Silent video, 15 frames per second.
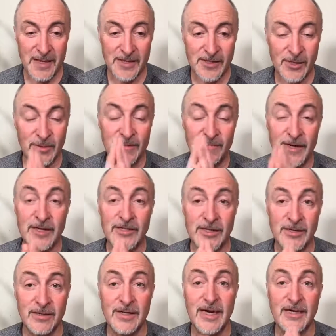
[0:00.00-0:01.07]
So I invite you
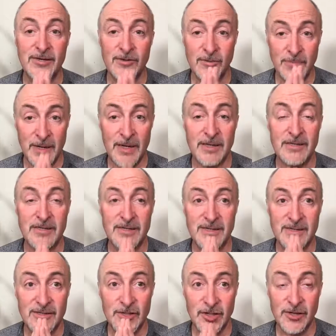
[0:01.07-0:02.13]
to look at your past
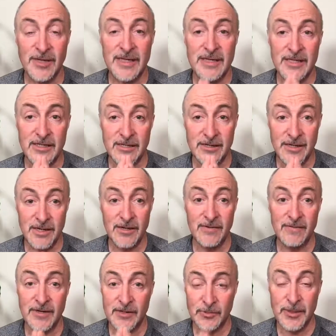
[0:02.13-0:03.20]
journey this year
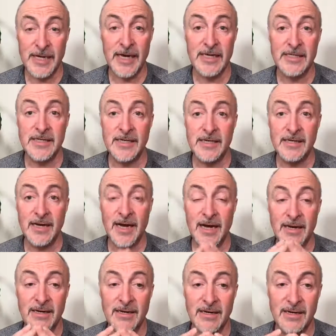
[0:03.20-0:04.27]
of 2018
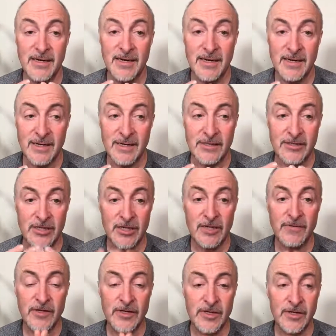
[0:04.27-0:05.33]
and
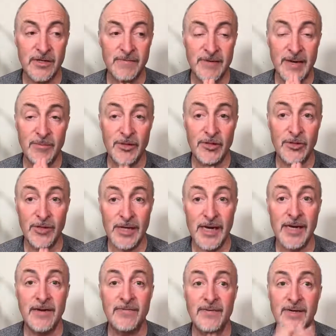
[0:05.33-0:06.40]
consider for yourself how much you
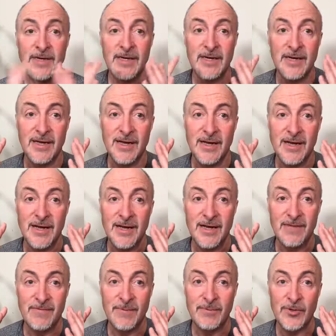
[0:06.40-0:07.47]
gave
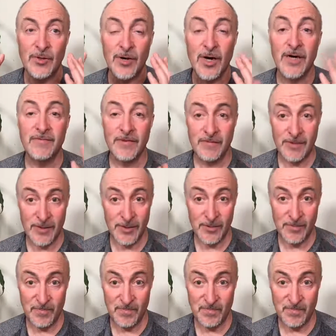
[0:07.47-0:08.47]
from your overflow.